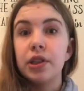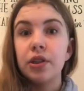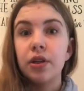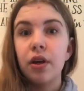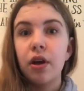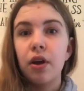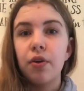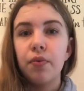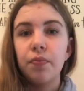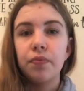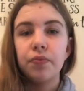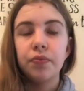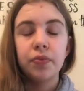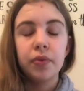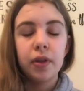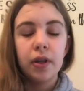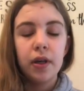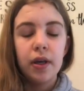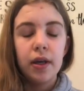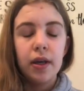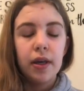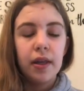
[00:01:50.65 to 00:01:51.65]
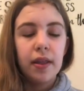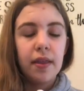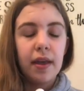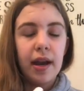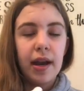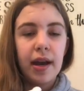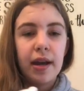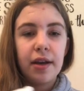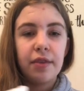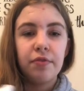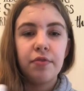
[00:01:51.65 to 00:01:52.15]
ago that I
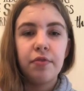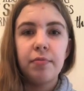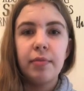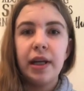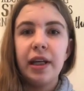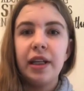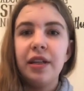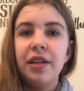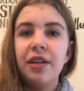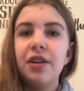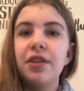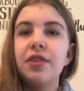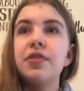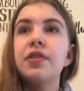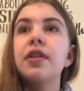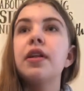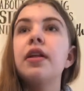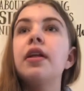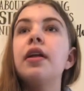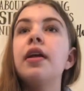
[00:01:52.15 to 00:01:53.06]
had for many years.